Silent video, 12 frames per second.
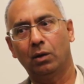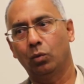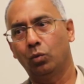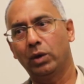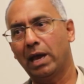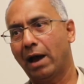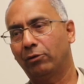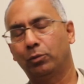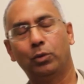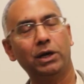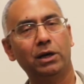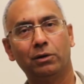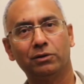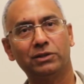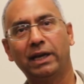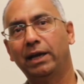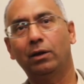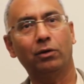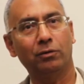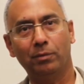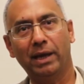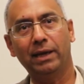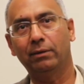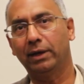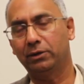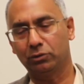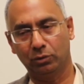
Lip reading: We have to put it out of sight, out of mind, right?